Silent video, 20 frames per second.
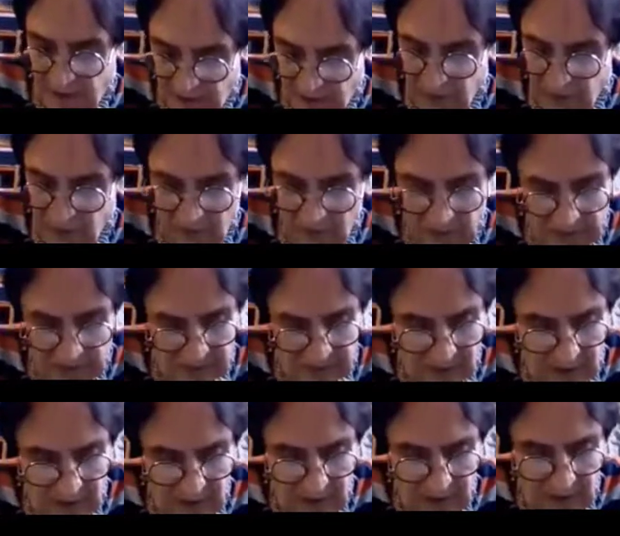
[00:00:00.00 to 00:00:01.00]
territories
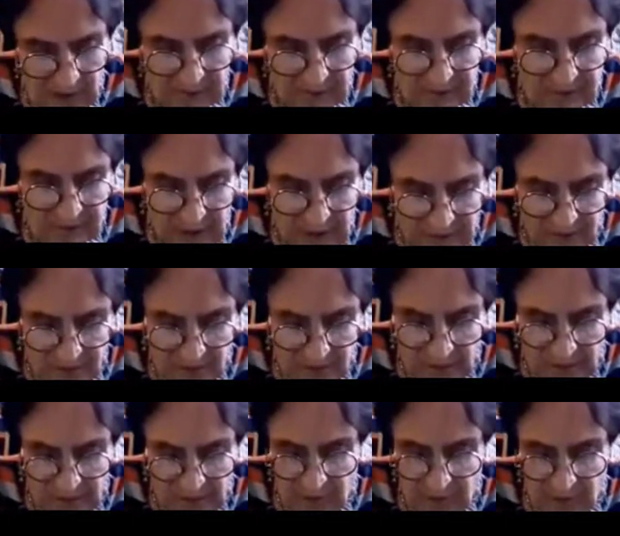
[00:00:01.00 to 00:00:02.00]
is
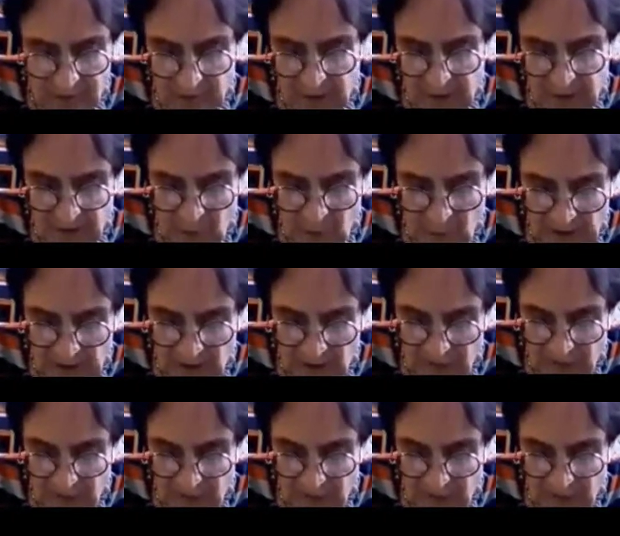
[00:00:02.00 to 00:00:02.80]
detrimental to their way